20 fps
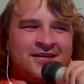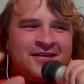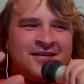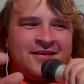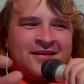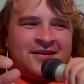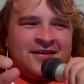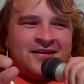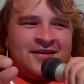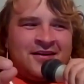
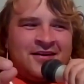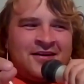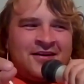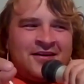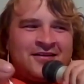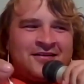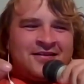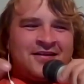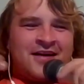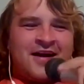
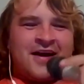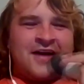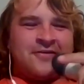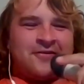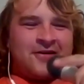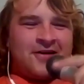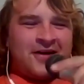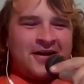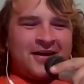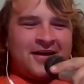the tie
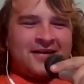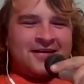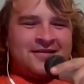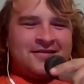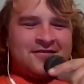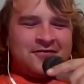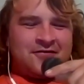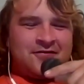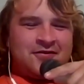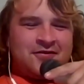
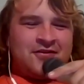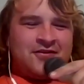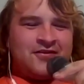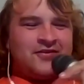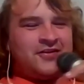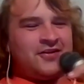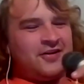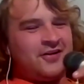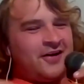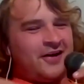rods for the
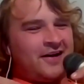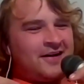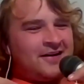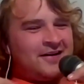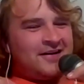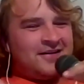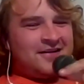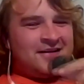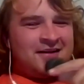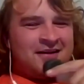steering
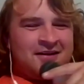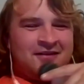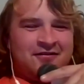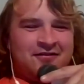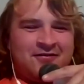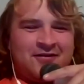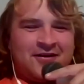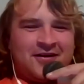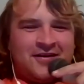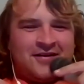in the
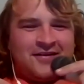front.